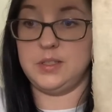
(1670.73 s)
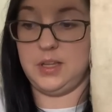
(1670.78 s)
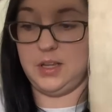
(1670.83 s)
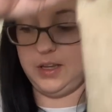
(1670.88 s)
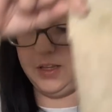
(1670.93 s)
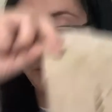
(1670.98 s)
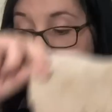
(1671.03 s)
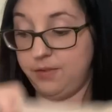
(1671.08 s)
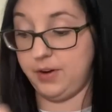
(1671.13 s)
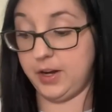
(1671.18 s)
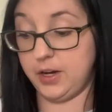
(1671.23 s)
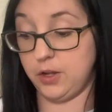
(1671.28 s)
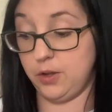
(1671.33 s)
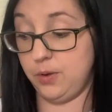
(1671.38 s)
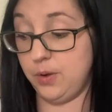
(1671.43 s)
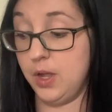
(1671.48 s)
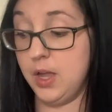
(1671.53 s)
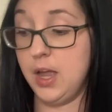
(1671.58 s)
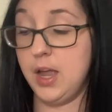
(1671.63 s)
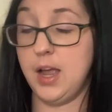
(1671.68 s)
It's very cute,
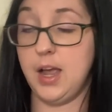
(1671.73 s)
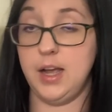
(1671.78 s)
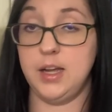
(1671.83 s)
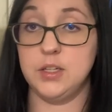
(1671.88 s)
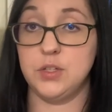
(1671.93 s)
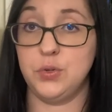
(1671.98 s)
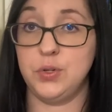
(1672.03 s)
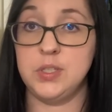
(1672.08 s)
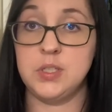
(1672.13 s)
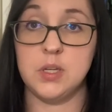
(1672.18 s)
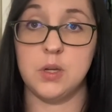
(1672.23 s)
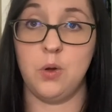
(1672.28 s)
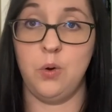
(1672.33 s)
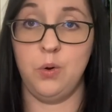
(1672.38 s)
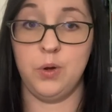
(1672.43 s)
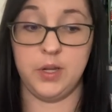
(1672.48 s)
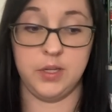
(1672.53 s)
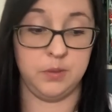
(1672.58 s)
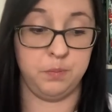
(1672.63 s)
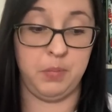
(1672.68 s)
and Teresa
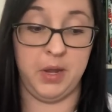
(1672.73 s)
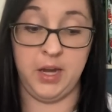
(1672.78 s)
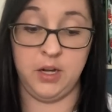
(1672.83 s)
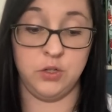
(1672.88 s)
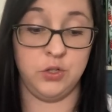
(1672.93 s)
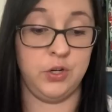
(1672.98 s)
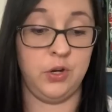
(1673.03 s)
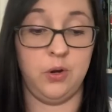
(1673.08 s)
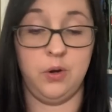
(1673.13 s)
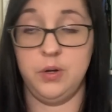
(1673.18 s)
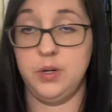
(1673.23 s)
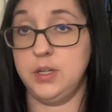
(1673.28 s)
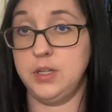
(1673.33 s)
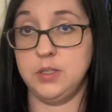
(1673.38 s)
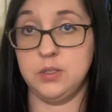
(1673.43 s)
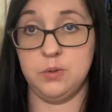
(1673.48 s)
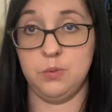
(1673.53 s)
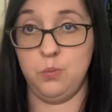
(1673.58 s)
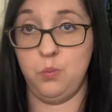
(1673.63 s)
Colgate's Patreon is